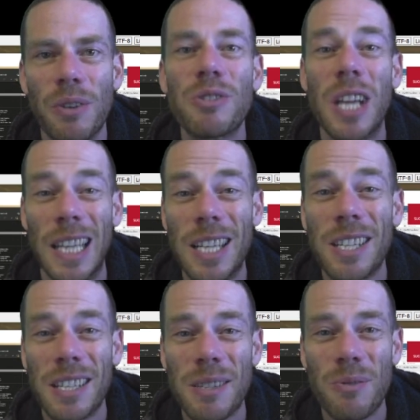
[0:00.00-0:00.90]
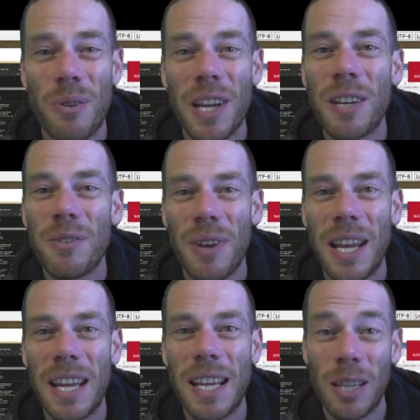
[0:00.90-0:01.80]
challenges during
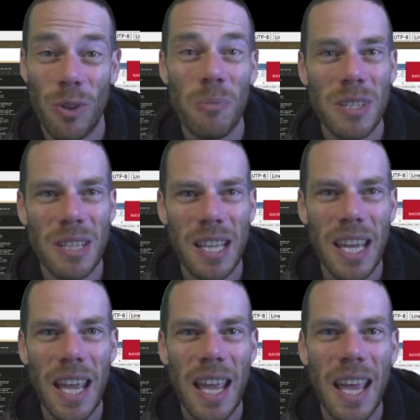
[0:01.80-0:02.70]
training enormously.